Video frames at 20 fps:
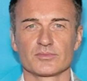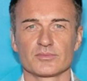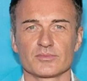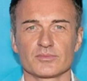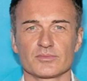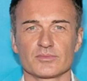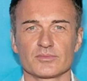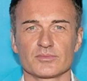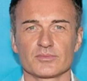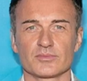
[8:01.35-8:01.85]

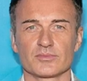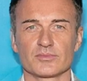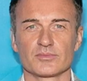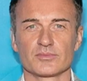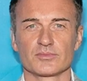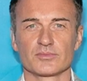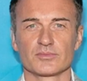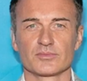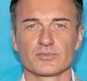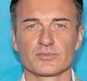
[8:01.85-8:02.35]

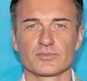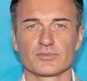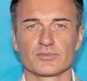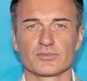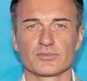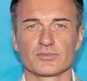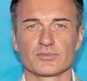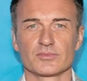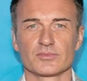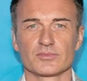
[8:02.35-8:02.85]

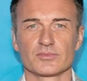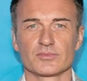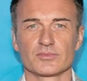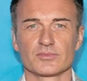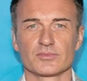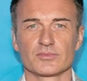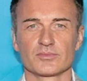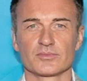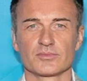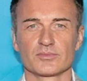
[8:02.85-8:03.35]

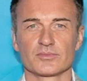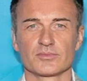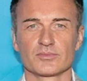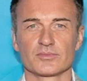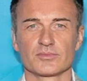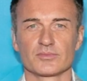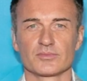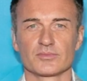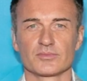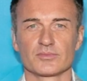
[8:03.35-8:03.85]

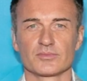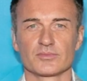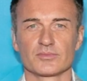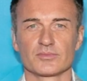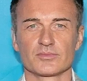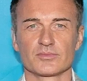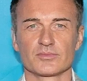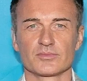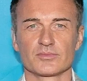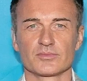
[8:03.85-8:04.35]

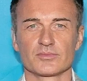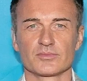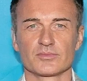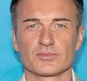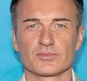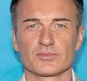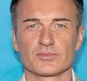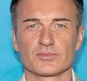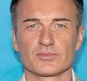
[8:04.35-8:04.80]
[no speech]